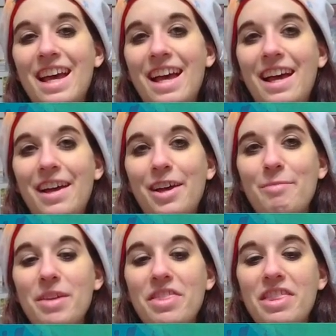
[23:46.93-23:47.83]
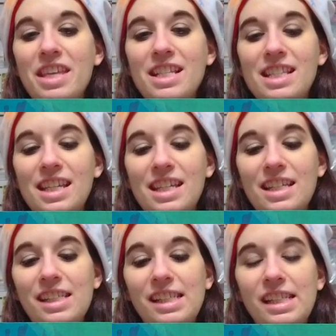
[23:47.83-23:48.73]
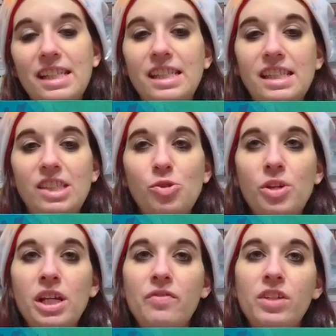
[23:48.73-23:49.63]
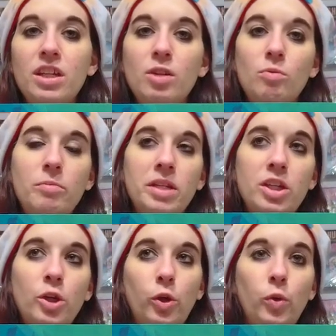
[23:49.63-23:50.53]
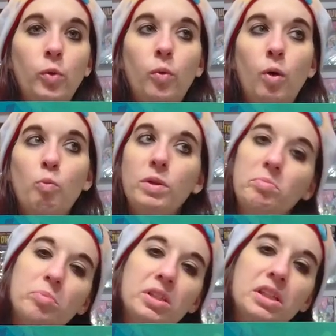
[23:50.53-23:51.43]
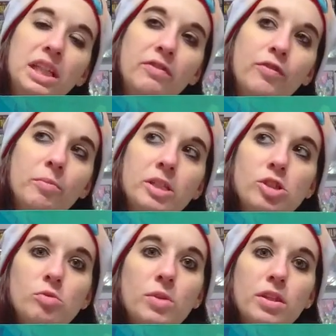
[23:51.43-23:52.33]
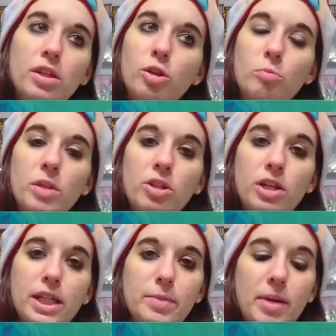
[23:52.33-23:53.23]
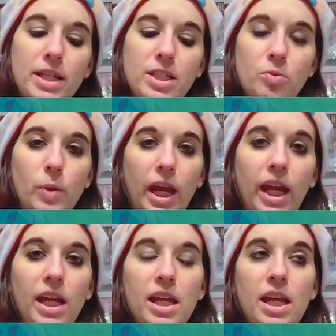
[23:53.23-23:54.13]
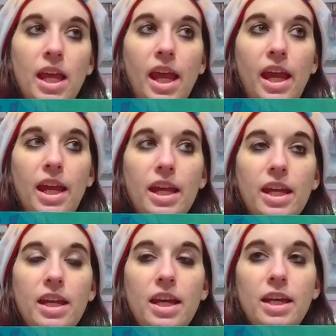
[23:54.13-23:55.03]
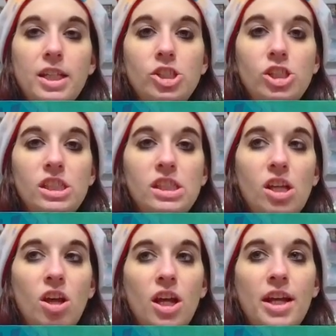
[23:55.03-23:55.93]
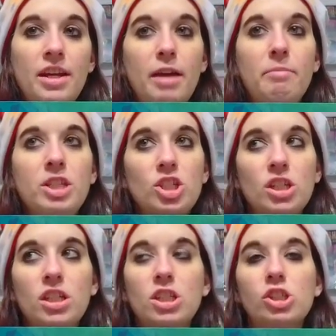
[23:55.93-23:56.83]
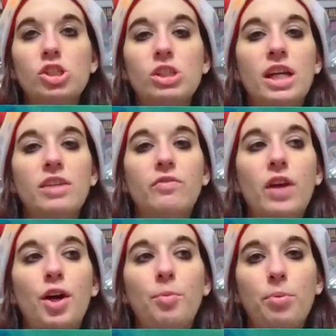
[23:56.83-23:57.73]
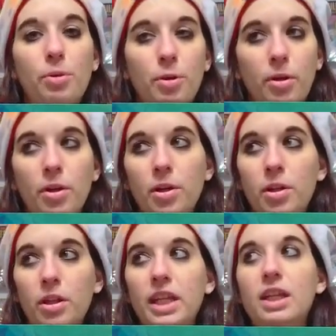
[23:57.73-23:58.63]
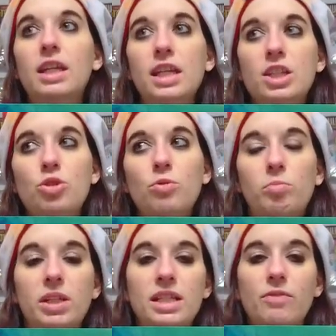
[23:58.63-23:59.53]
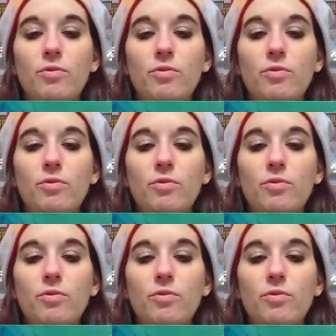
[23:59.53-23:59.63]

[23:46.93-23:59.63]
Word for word: Um, this is it's the story of a young woman who we believe from issue one that her mother has passed away, and uh, she is on a mission to kind of help her like get to a place of